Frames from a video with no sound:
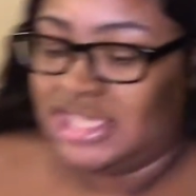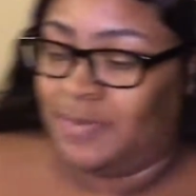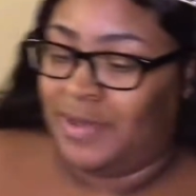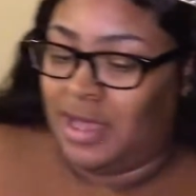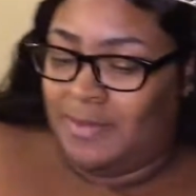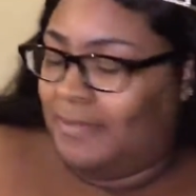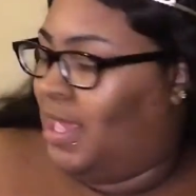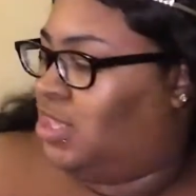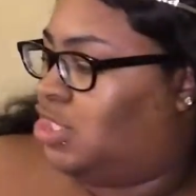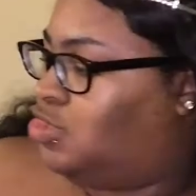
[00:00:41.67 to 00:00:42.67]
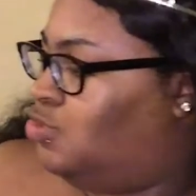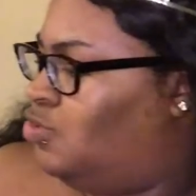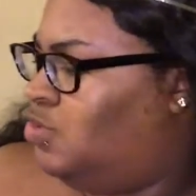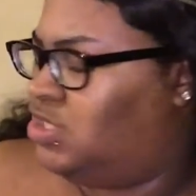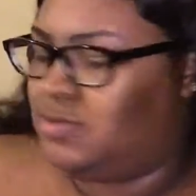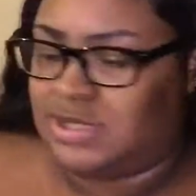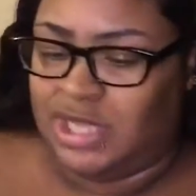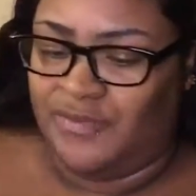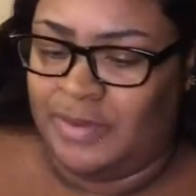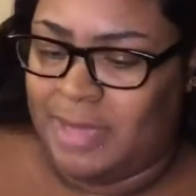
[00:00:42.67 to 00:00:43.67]
to pick up a bathing suit and some
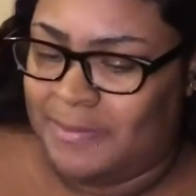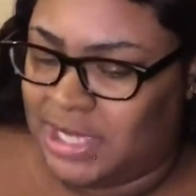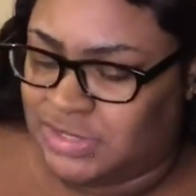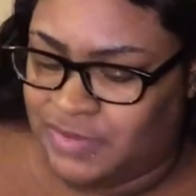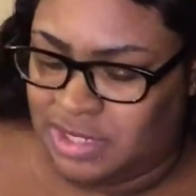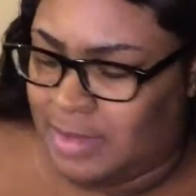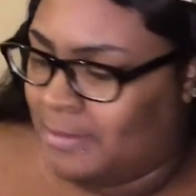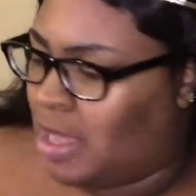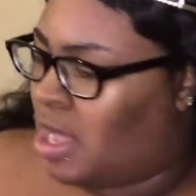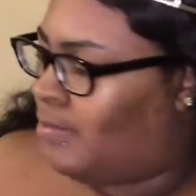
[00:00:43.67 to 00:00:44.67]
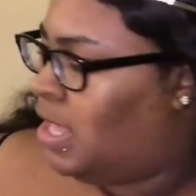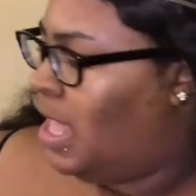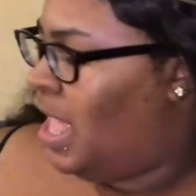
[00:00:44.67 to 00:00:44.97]
stuff with my best friend and my mom.